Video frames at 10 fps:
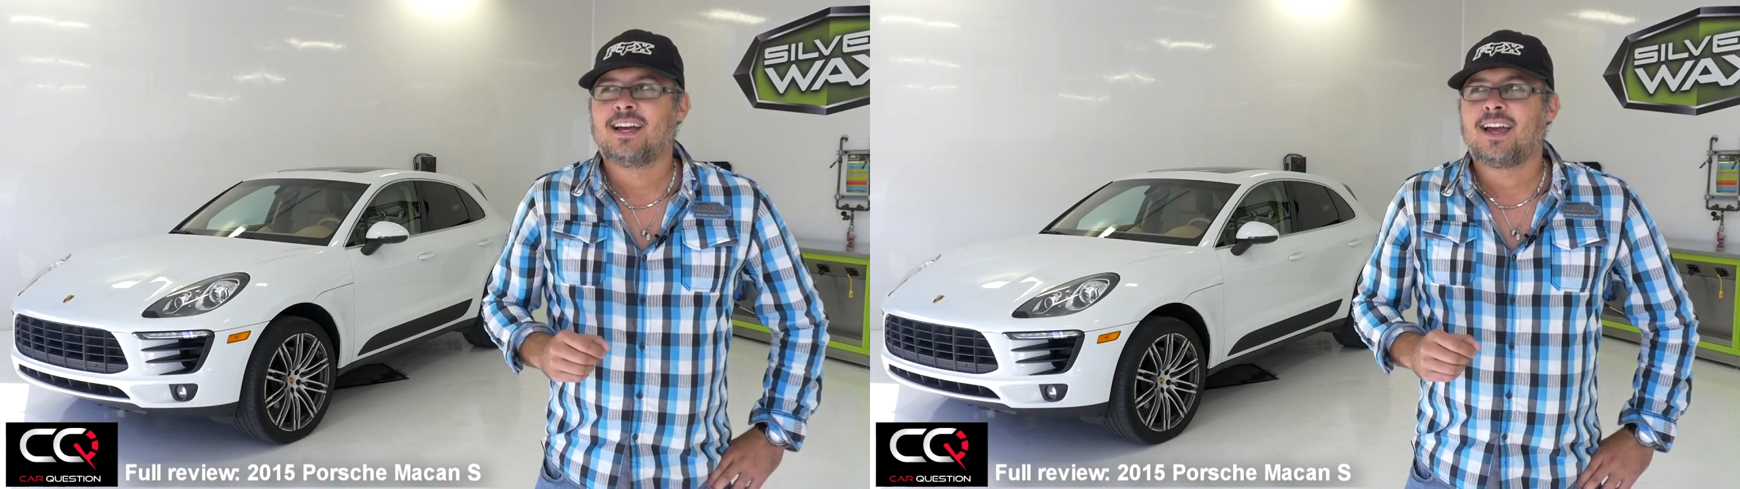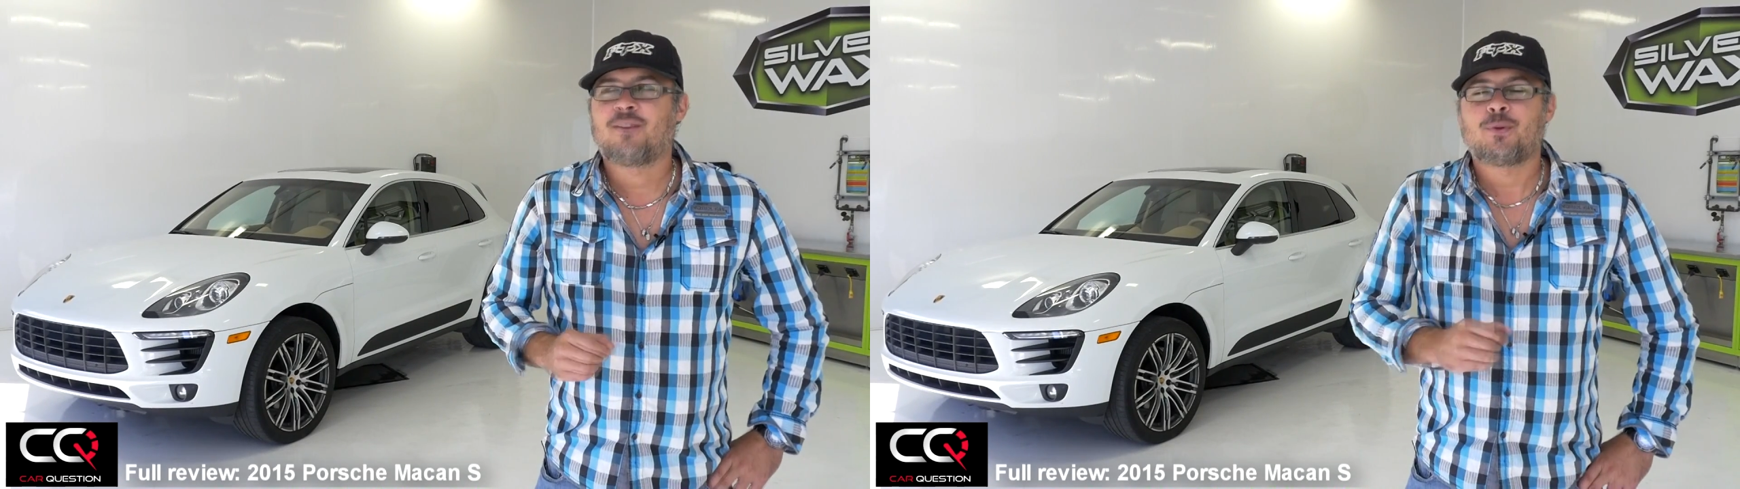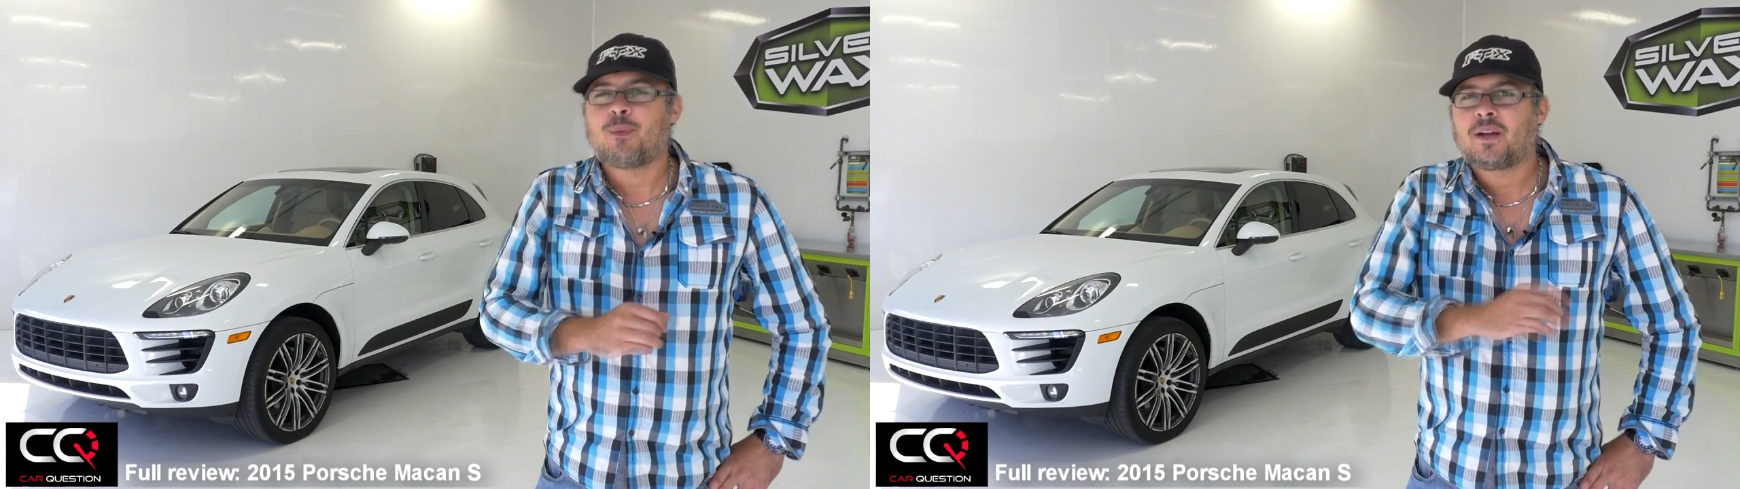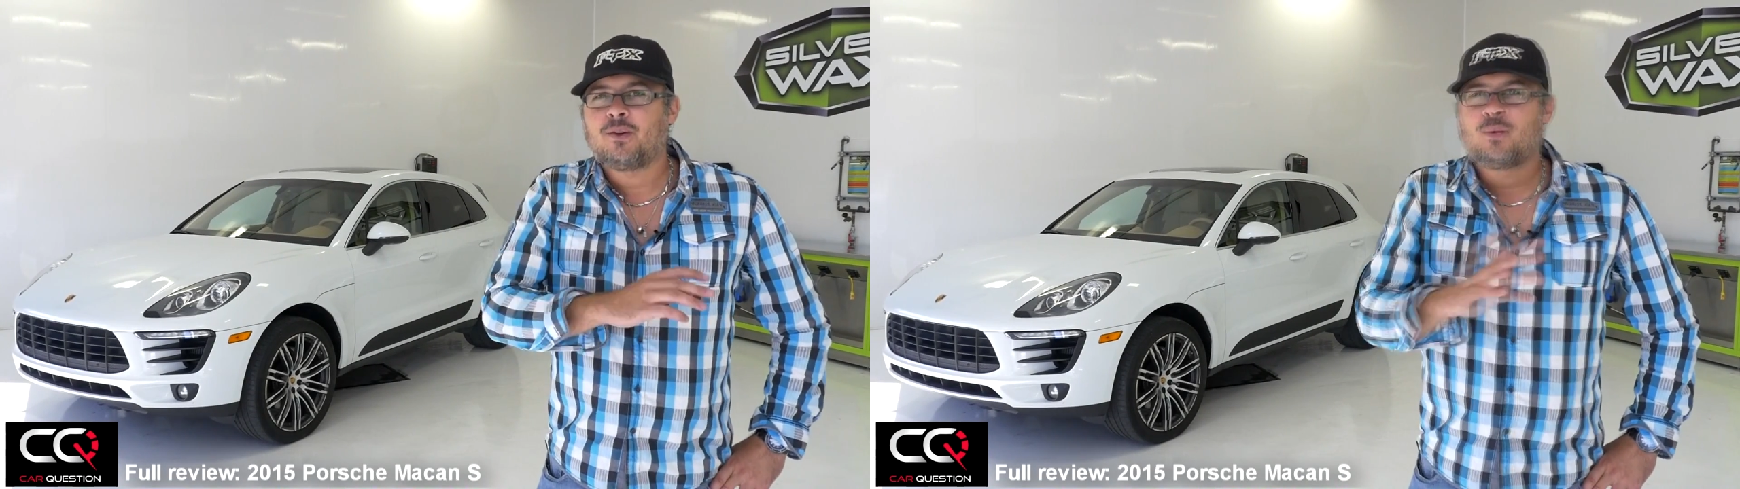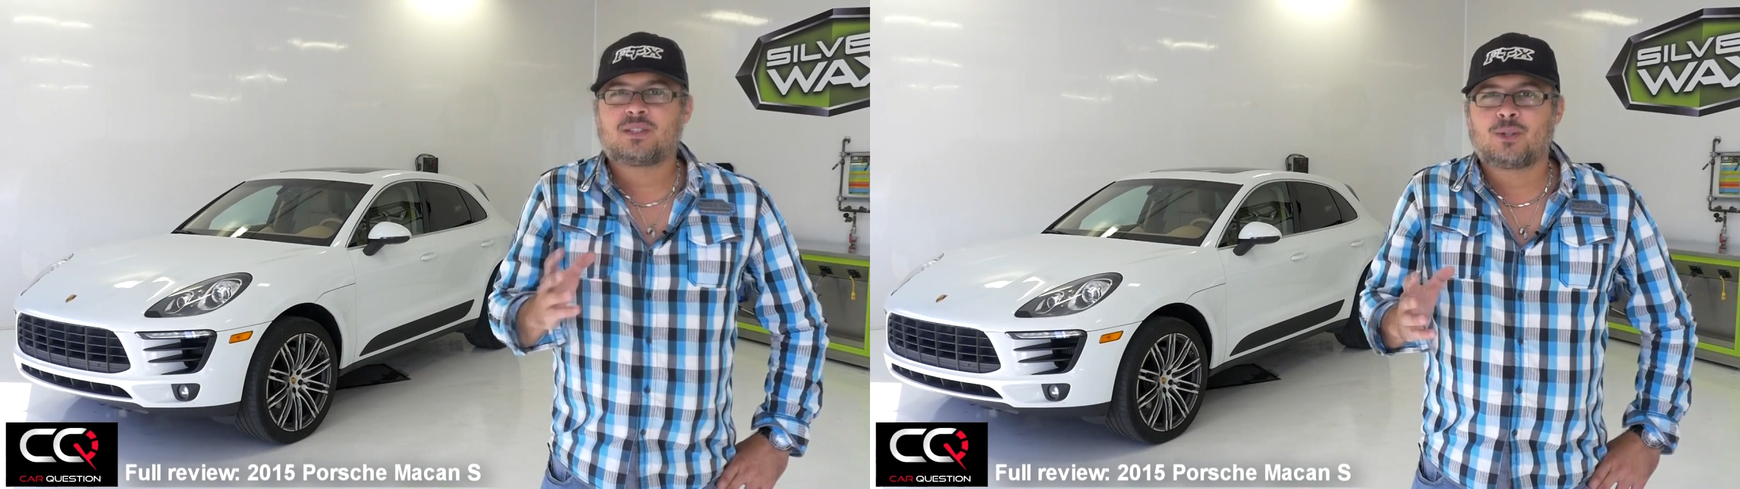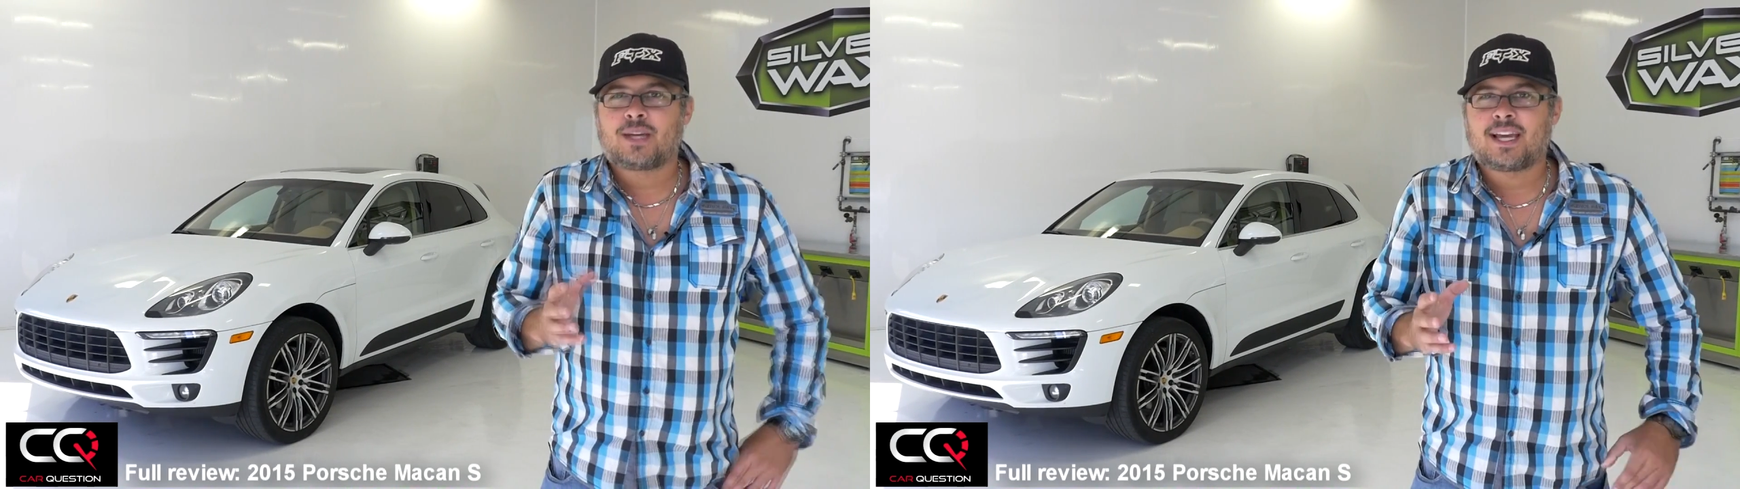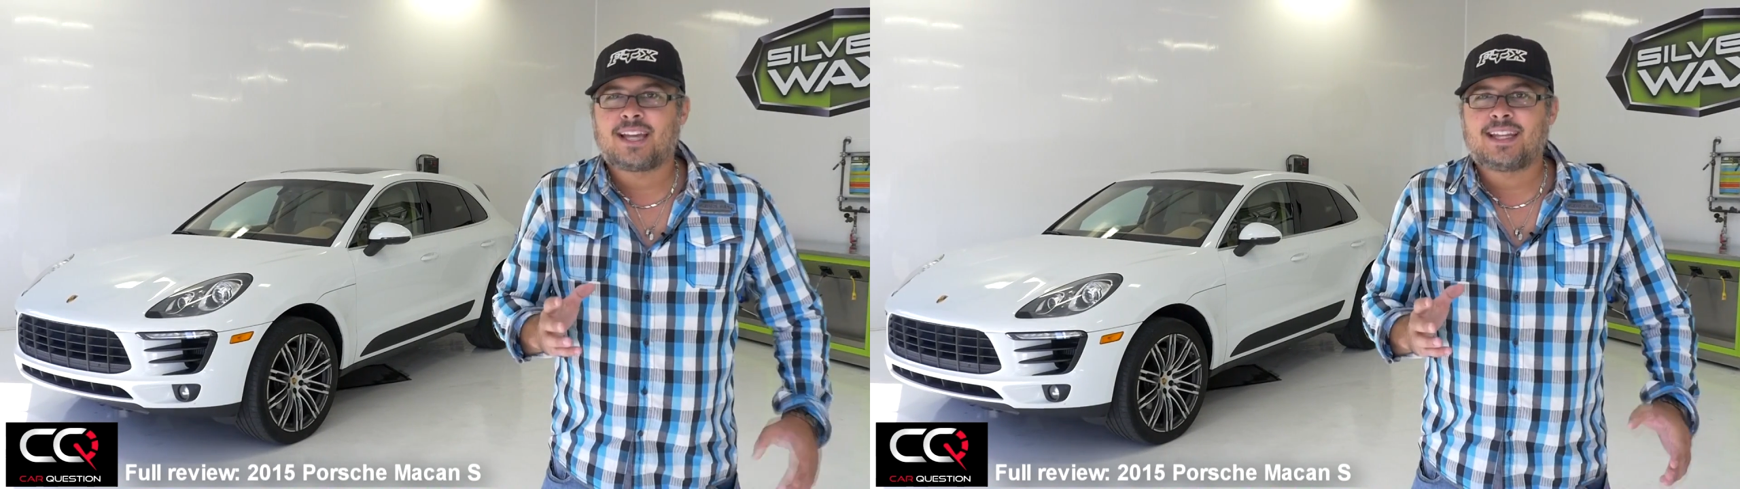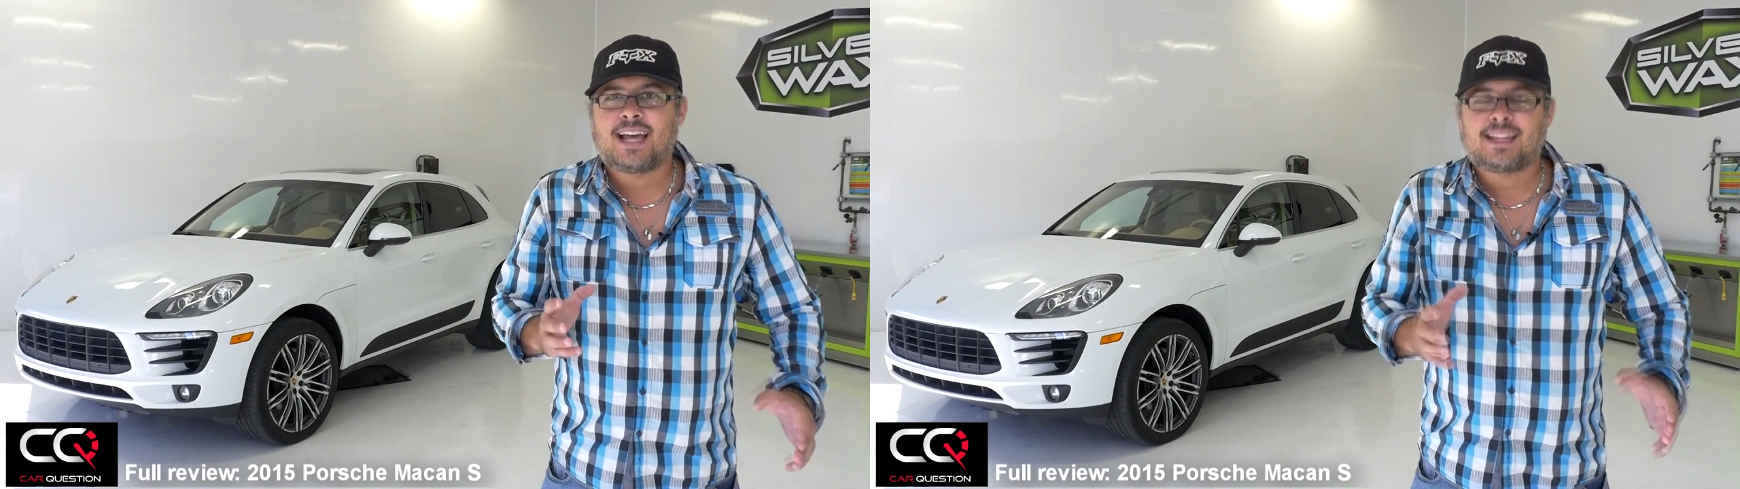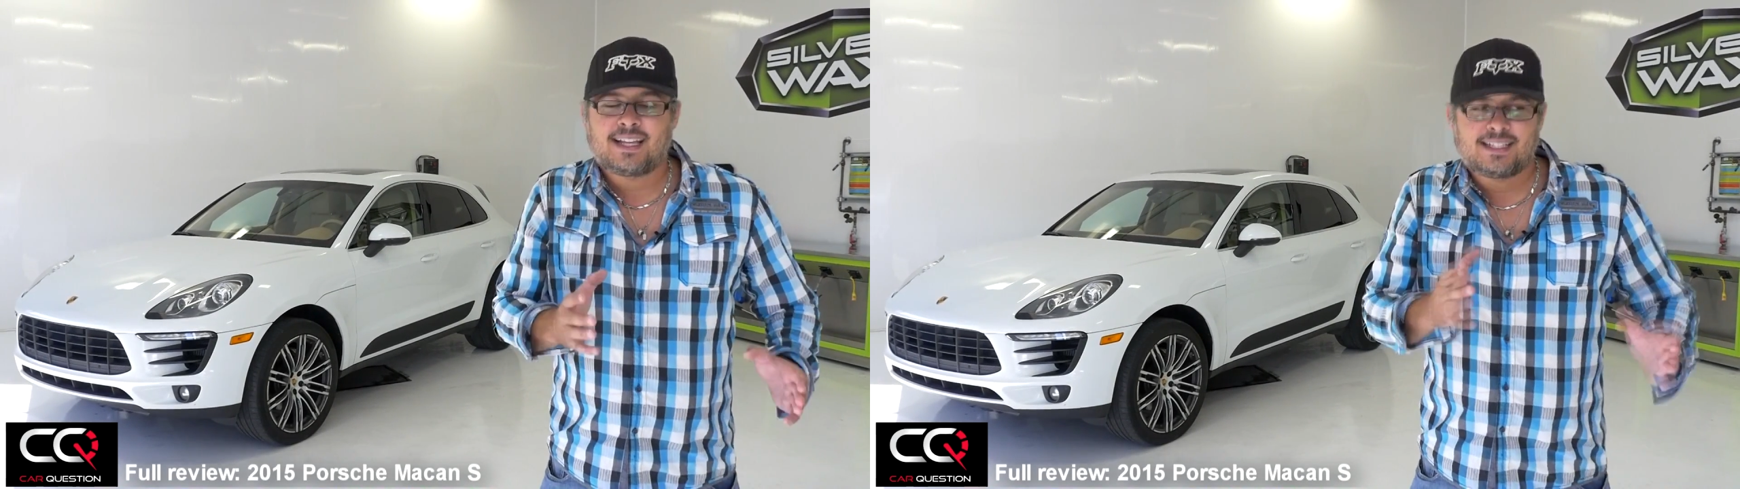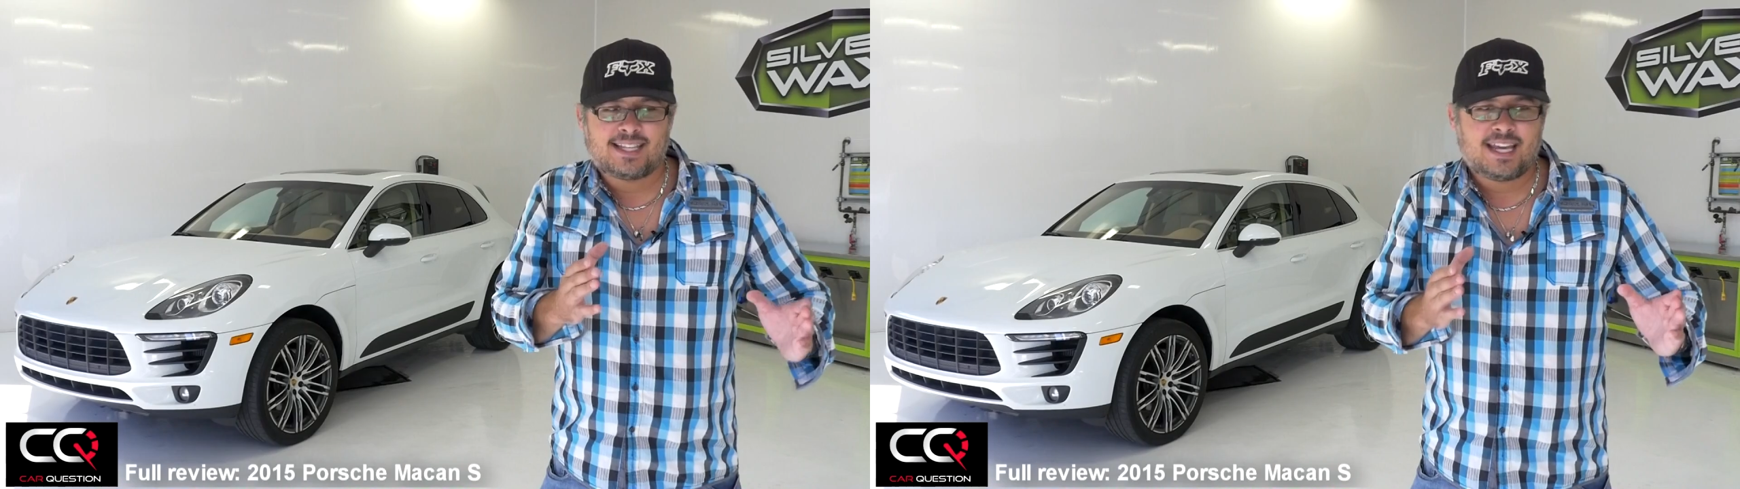Everybody was looking at that
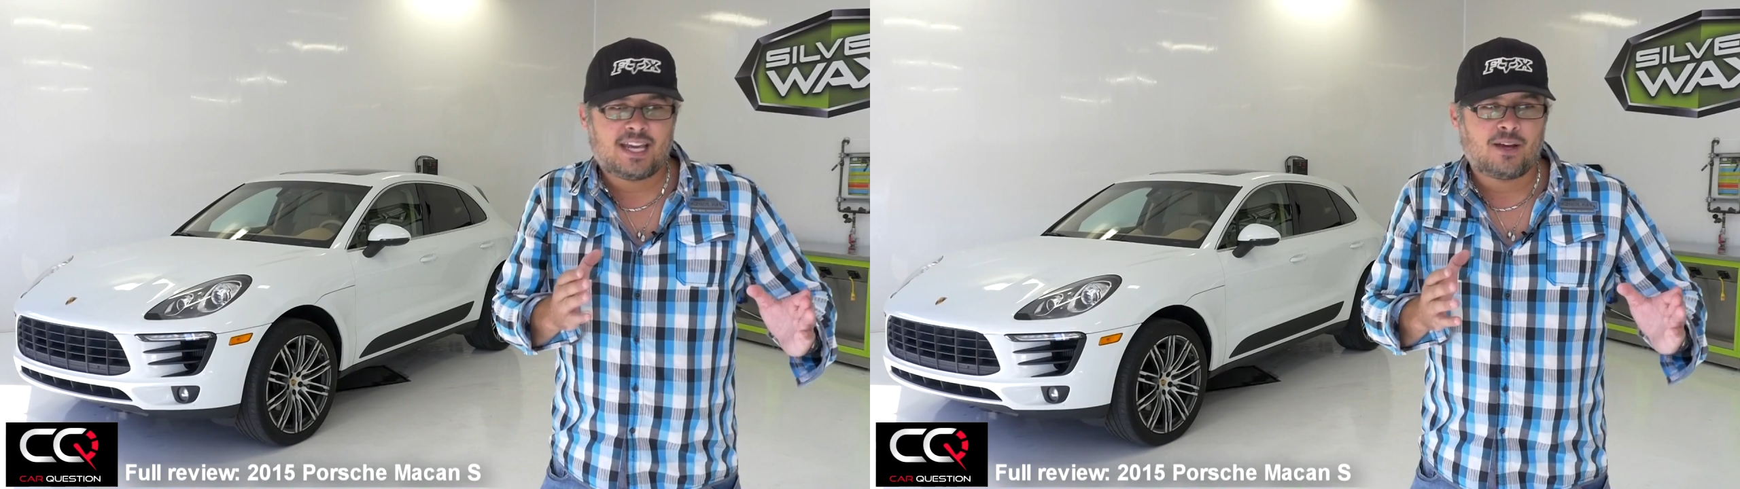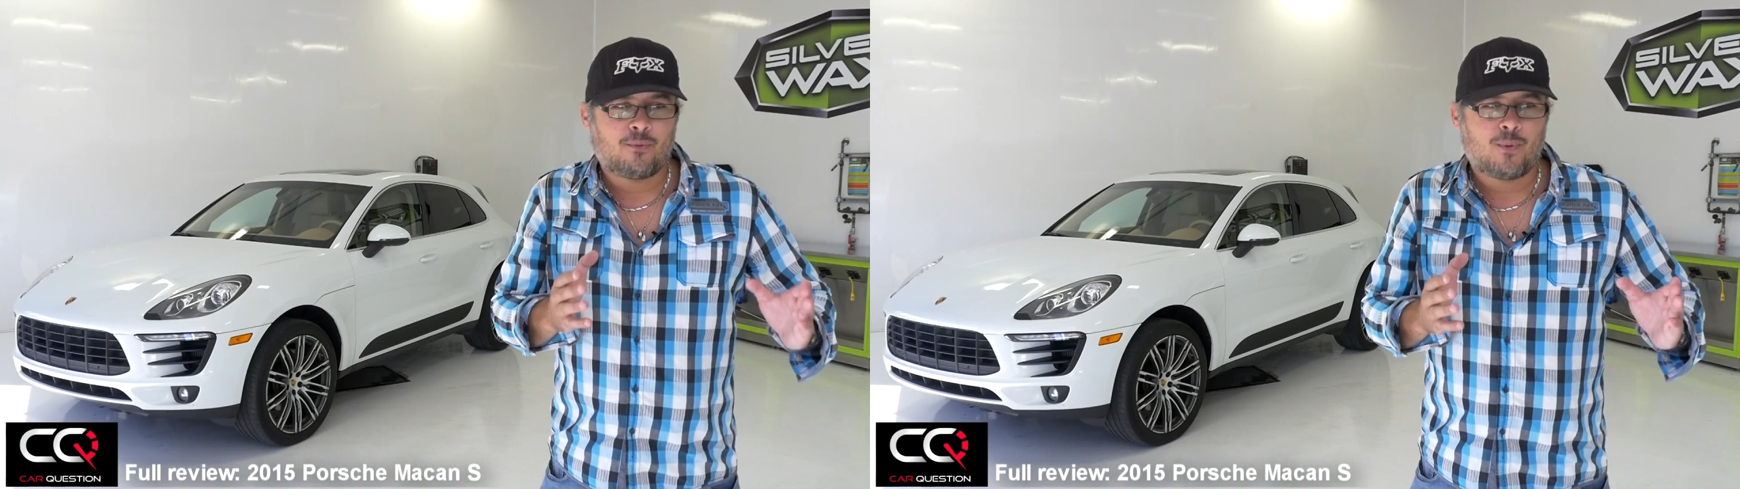and saying,